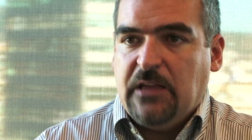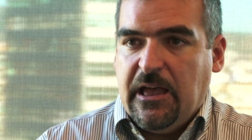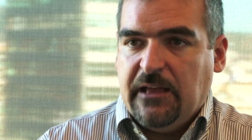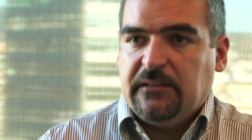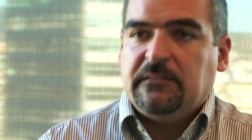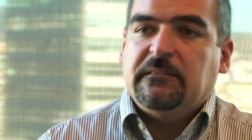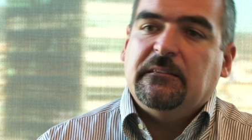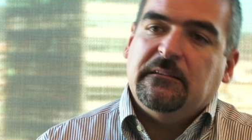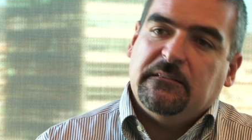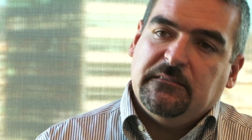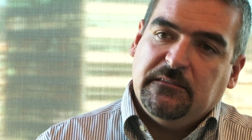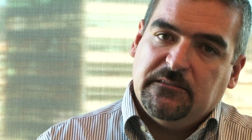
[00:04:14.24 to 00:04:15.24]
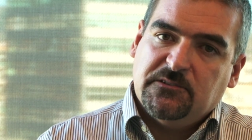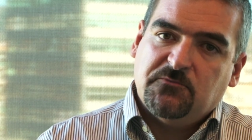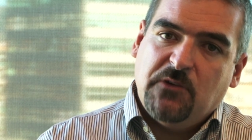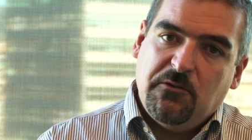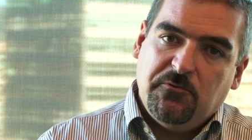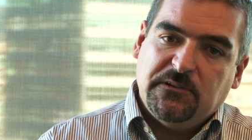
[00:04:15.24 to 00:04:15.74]
And in this
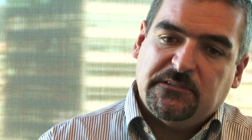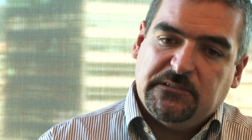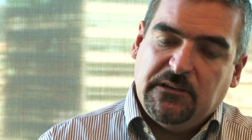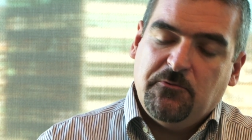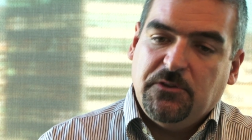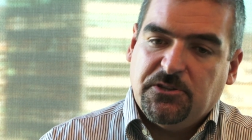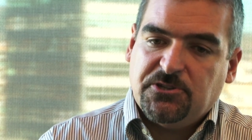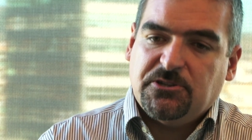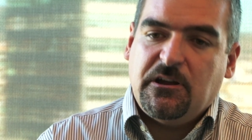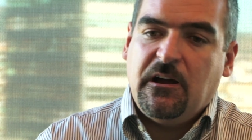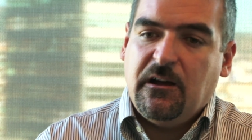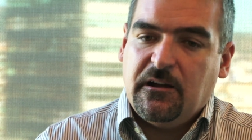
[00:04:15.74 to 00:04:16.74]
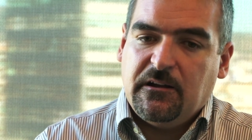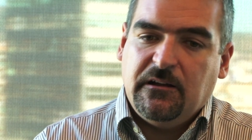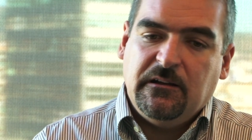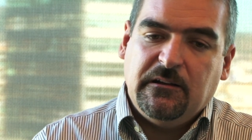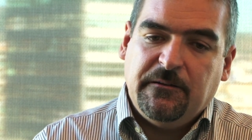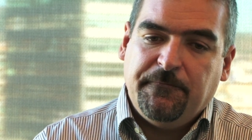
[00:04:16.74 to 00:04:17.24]
way, we see which
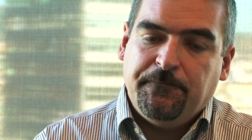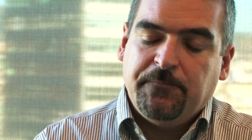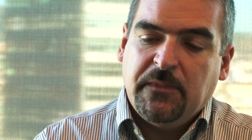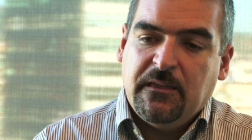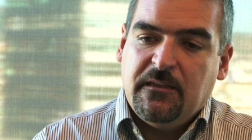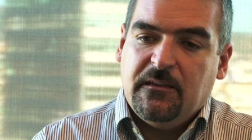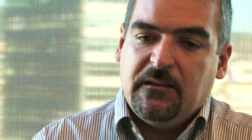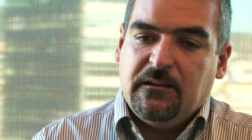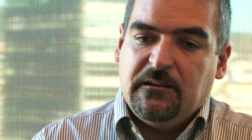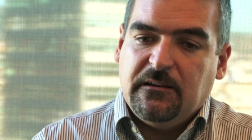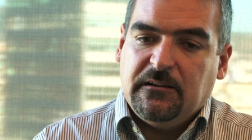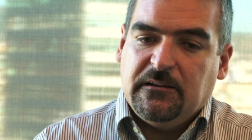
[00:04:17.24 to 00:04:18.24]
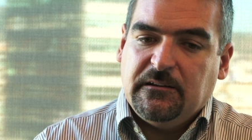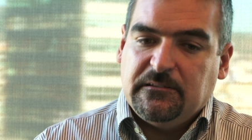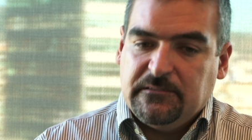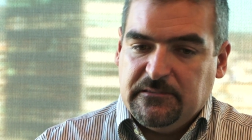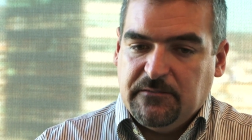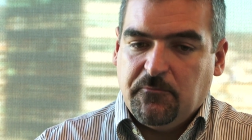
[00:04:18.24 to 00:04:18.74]
are um,
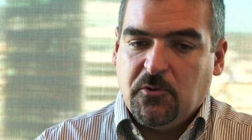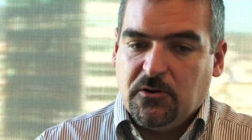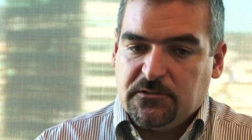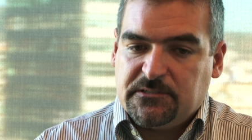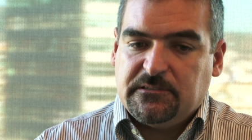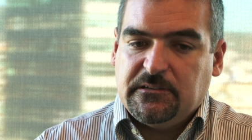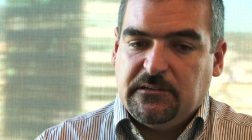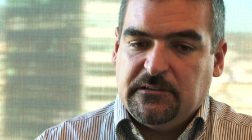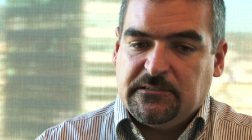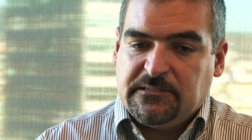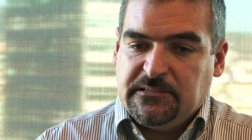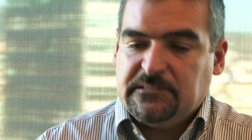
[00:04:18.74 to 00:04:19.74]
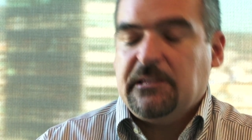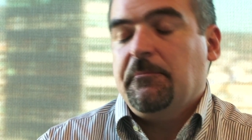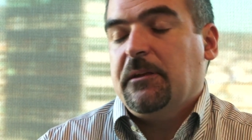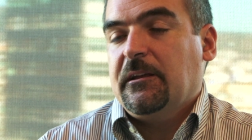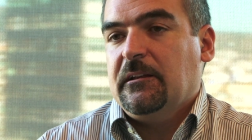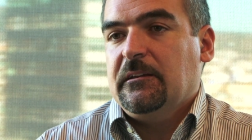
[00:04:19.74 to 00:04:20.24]
uh, the most
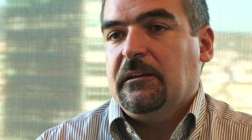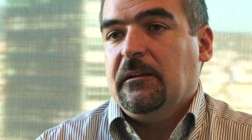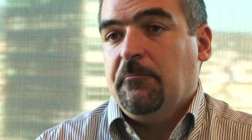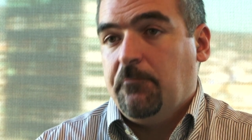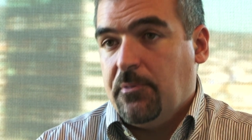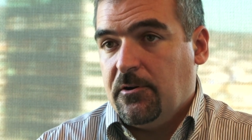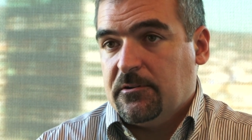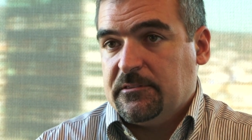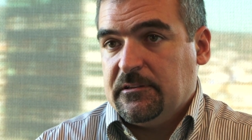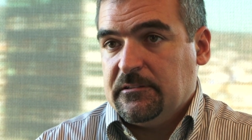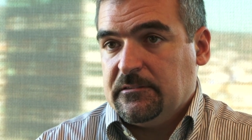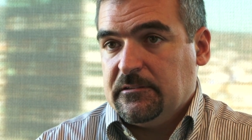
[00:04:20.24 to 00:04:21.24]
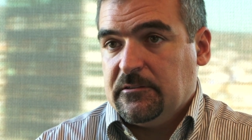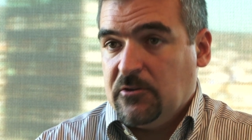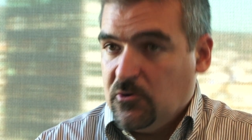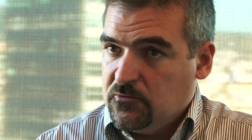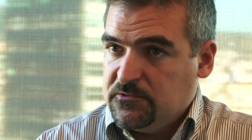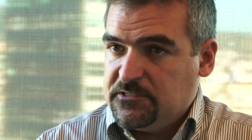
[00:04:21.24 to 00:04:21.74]
systemically important
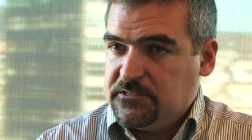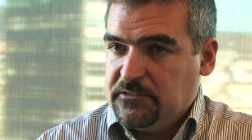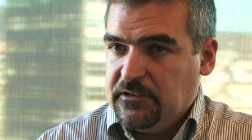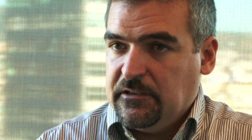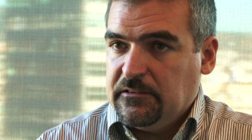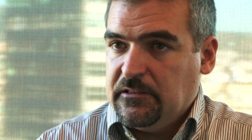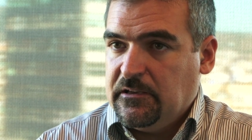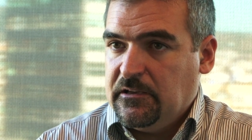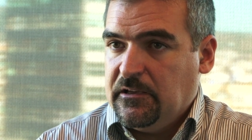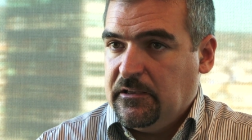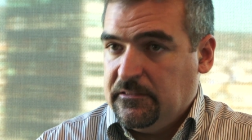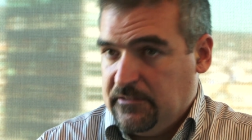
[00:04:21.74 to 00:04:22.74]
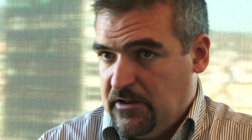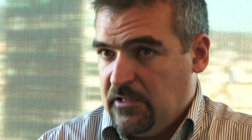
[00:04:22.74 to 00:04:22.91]
nodes in, uh, in the